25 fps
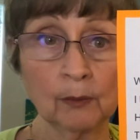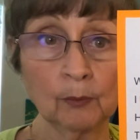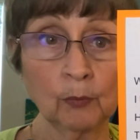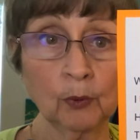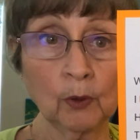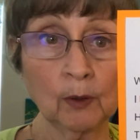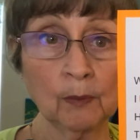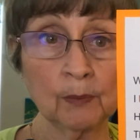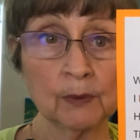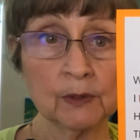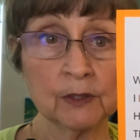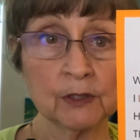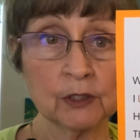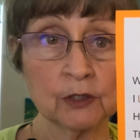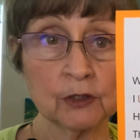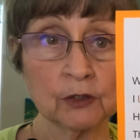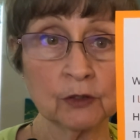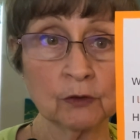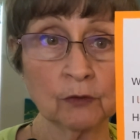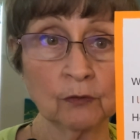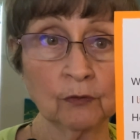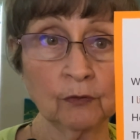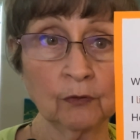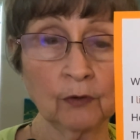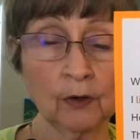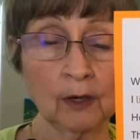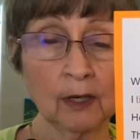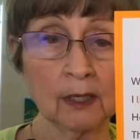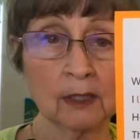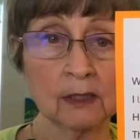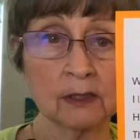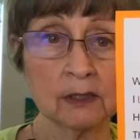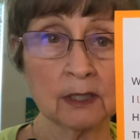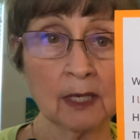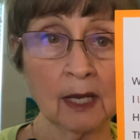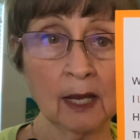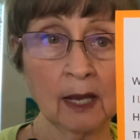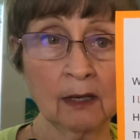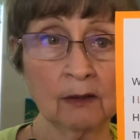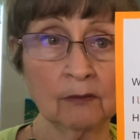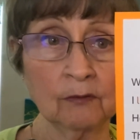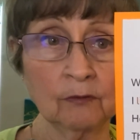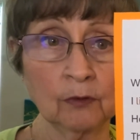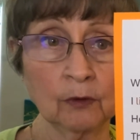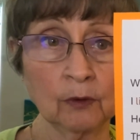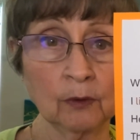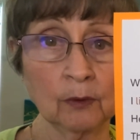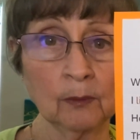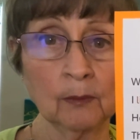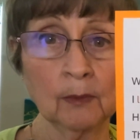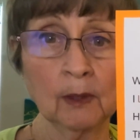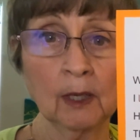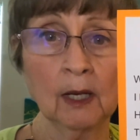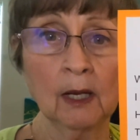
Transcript: prepositional phrase, adverb.